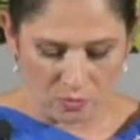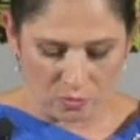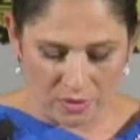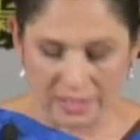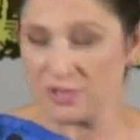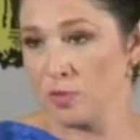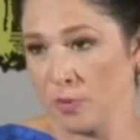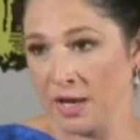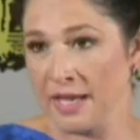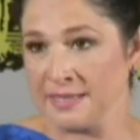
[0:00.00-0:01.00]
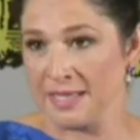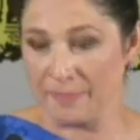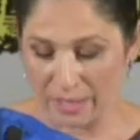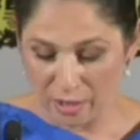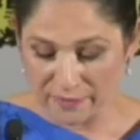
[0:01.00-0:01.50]
really surprised
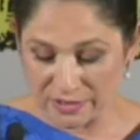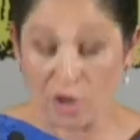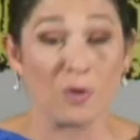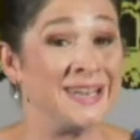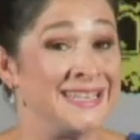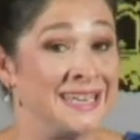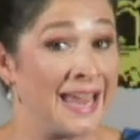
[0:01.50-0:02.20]
that my office already didn't